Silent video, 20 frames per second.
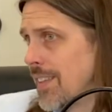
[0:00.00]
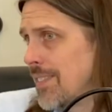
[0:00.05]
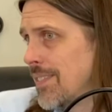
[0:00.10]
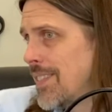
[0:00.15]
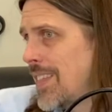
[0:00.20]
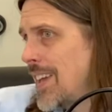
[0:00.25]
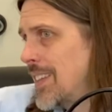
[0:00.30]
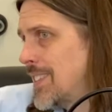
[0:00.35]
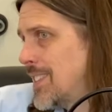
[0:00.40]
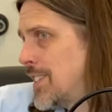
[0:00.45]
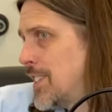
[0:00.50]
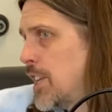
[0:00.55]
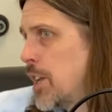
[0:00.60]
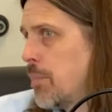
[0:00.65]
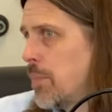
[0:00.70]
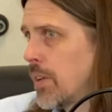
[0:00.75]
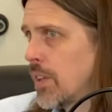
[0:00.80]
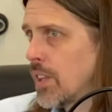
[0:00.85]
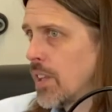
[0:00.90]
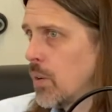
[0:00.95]
That's
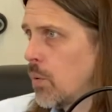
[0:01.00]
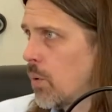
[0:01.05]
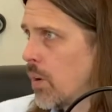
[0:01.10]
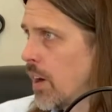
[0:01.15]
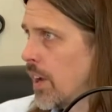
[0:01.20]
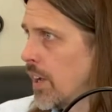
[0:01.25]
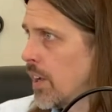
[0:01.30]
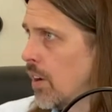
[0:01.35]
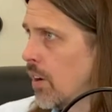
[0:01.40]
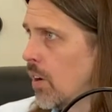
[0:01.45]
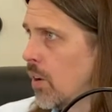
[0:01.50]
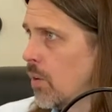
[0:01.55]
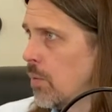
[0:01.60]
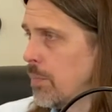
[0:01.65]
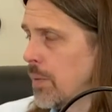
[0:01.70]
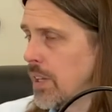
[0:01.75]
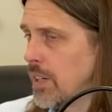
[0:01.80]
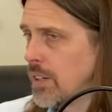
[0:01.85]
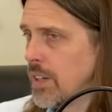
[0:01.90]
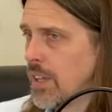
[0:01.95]
typically where I go. I
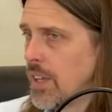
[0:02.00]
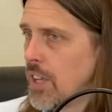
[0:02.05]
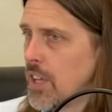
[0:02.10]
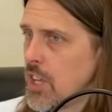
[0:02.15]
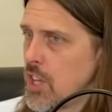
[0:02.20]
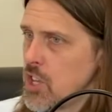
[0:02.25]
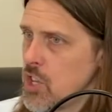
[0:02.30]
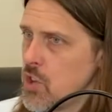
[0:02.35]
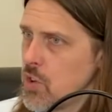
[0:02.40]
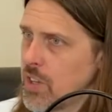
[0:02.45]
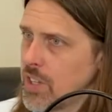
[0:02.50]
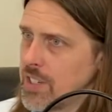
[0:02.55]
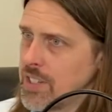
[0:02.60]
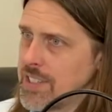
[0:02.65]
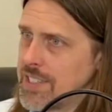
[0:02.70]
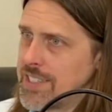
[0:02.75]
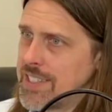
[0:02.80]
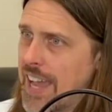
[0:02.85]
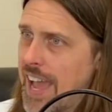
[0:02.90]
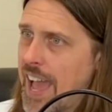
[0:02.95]
mean, you
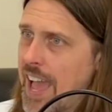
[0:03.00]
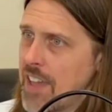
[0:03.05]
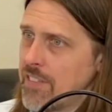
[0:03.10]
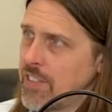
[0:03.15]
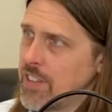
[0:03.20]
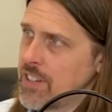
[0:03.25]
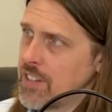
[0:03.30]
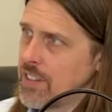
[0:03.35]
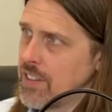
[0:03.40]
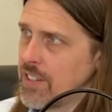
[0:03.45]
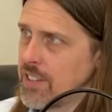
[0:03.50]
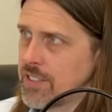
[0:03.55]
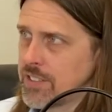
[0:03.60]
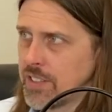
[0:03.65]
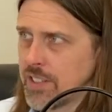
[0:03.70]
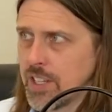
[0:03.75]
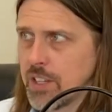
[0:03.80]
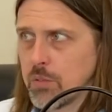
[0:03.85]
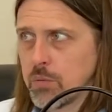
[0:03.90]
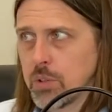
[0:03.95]
can dive into this
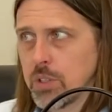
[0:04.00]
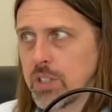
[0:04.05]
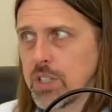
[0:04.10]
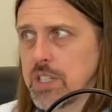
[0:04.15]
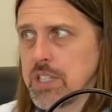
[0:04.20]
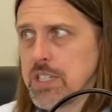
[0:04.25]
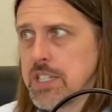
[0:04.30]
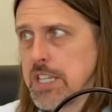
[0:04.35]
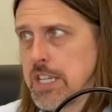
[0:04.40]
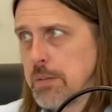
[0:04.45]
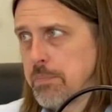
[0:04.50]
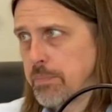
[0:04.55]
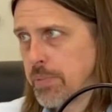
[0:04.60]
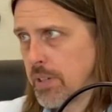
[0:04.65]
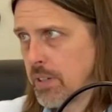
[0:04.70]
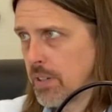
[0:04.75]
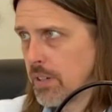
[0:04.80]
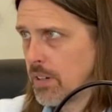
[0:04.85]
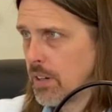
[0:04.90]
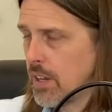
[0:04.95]
and get really deep
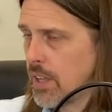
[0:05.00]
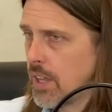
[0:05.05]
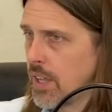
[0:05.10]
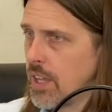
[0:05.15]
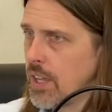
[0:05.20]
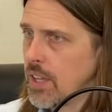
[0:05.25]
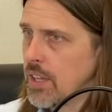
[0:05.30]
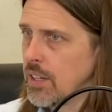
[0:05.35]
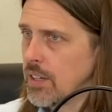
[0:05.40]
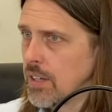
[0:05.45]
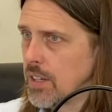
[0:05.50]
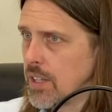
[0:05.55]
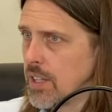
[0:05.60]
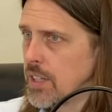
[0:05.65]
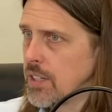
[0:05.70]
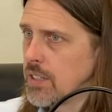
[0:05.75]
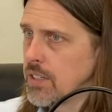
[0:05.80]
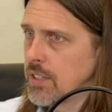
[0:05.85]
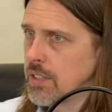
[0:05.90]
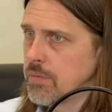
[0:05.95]
and
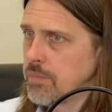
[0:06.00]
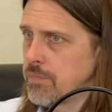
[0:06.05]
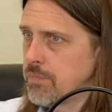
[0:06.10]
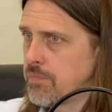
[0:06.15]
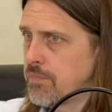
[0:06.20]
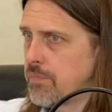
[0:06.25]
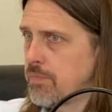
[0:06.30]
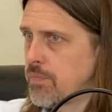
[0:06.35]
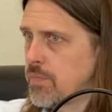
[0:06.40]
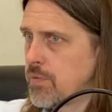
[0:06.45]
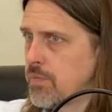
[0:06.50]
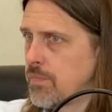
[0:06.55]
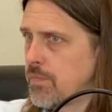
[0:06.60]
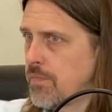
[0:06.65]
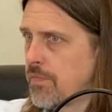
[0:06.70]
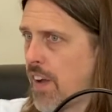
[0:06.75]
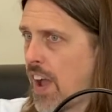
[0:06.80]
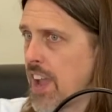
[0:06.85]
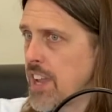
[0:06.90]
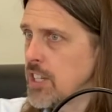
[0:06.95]
into
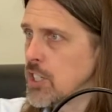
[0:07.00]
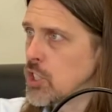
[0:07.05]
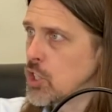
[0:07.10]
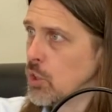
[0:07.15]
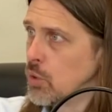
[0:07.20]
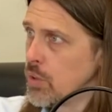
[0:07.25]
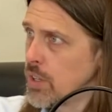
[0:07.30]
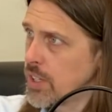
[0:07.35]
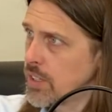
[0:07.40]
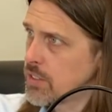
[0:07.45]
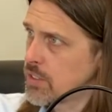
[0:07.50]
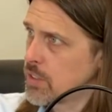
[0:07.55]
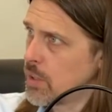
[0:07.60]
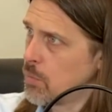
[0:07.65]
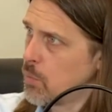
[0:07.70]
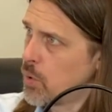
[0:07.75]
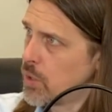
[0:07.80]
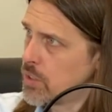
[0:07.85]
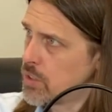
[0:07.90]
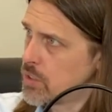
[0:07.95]
fine-tuning
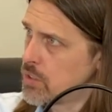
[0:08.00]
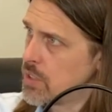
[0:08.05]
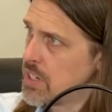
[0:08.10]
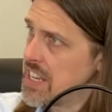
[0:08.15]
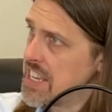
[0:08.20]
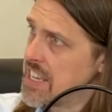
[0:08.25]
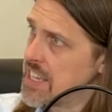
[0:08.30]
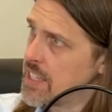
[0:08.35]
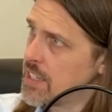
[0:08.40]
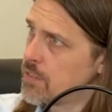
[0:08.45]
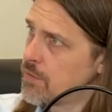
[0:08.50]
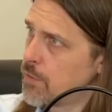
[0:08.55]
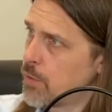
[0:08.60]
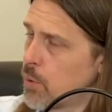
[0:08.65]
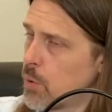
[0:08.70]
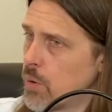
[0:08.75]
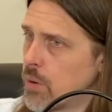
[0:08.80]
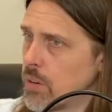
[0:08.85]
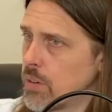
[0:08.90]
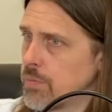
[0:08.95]
someone's need
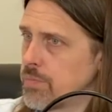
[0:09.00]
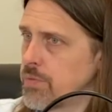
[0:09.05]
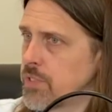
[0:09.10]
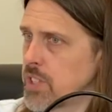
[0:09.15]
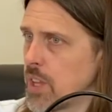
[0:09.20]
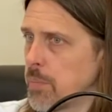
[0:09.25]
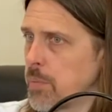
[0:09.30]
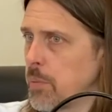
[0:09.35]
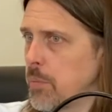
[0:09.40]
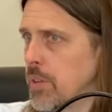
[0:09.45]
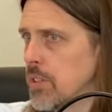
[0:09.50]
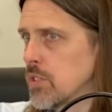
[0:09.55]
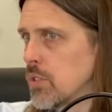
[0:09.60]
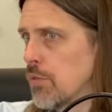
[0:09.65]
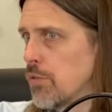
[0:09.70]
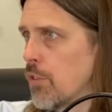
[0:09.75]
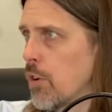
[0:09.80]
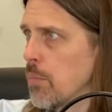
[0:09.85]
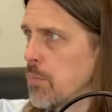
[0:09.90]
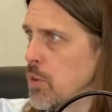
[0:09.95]
for supplements or
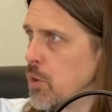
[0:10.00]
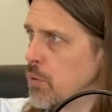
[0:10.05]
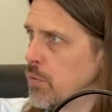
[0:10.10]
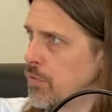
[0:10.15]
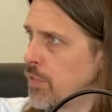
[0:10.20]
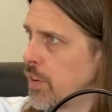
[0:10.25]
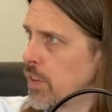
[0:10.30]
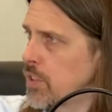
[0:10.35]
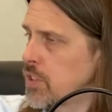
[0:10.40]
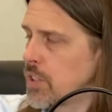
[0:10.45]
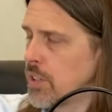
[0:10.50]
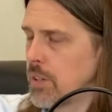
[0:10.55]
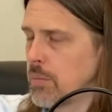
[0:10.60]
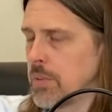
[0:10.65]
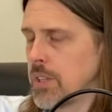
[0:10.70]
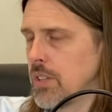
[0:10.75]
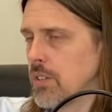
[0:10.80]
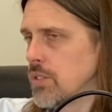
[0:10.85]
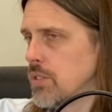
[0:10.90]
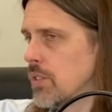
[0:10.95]
for immune function. I
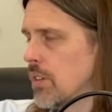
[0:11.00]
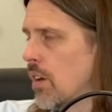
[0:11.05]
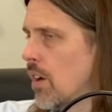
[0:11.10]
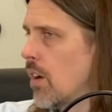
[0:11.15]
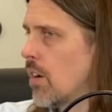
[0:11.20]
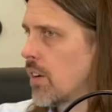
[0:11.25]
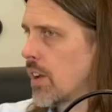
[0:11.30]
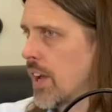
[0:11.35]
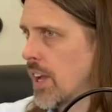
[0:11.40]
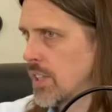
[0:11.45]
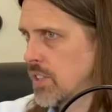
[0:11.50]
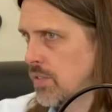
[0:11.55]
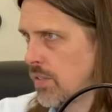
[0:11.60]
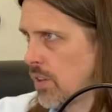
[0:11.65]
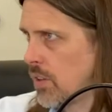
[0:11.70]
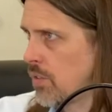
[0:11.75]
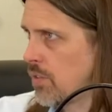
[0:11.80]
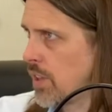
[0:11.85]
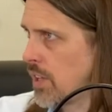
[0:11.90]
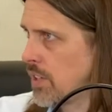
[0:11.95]
mean, there's all kinds of
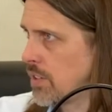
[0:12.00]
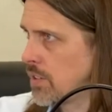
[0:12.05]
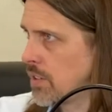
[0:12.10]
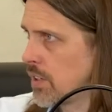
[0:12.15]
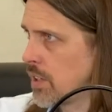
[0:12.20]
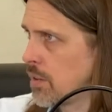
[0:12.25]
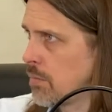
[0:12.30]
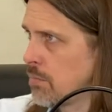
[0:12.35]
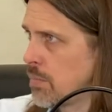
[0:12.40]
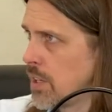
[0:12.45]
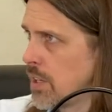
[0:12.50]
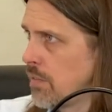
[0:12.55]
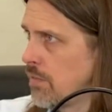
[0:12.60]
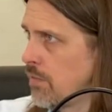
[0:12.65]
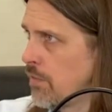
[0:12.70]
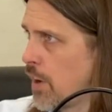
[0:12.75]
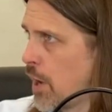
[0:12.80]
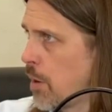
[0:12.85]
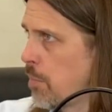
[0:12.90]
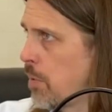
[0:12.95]
other things that can be
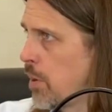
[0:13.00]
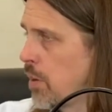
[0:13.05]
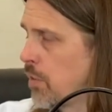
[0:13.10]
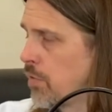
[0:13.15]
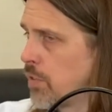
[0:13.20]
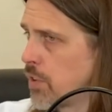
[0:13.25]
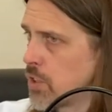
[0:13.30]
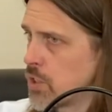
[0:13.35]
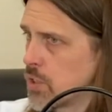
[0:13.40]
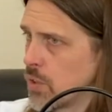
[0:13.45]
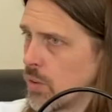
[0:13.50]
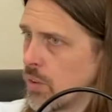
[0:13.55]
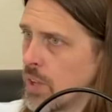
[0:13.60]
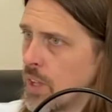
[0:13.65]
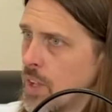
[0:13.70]
very beneficial,